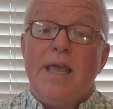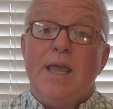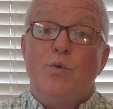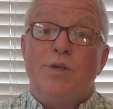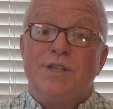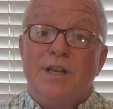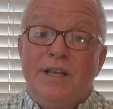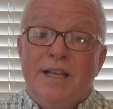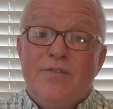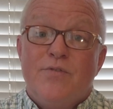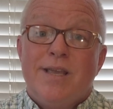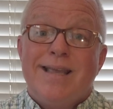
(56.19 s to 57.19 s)
He was
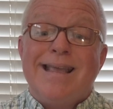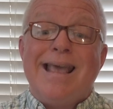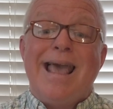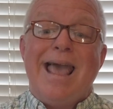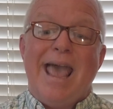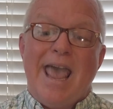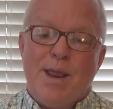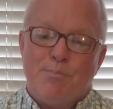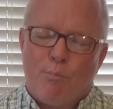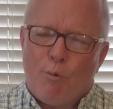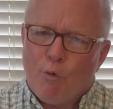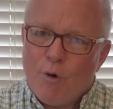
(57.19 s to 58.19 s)
living
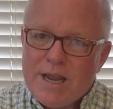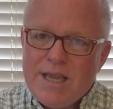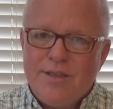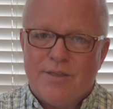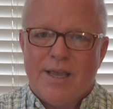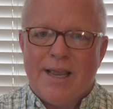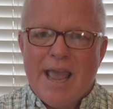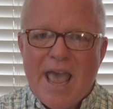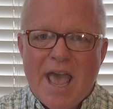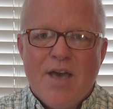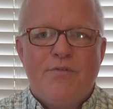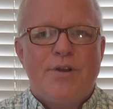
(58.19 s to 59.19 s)
and breathing
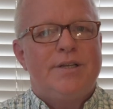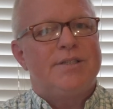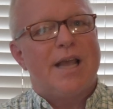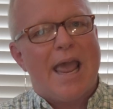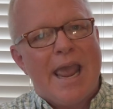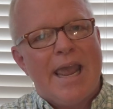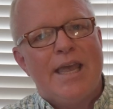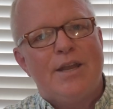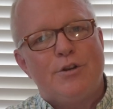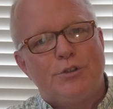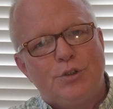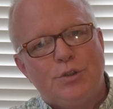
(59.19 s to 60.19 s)
evidence
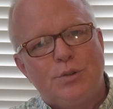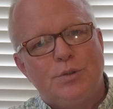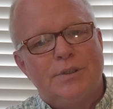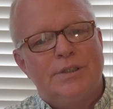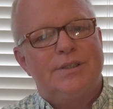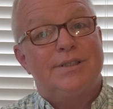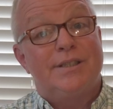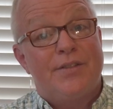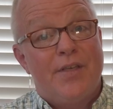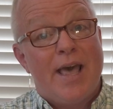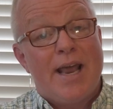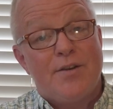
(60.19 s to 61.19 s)
and assurance
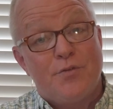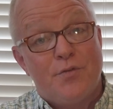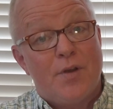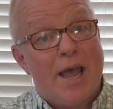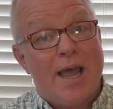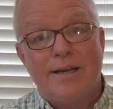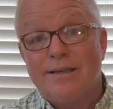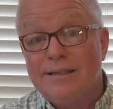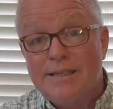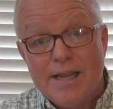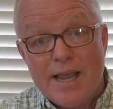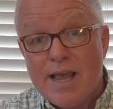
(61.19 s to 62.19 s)
that, in fact,
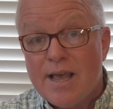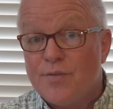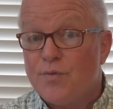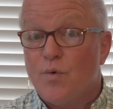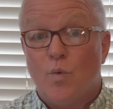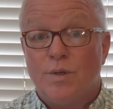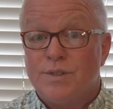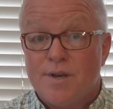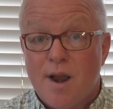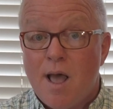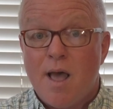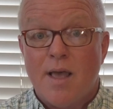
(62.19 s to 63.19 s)
death was
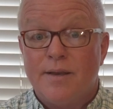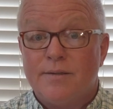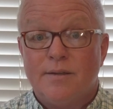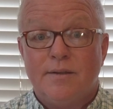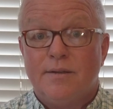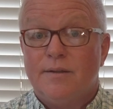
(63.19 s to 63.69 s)
not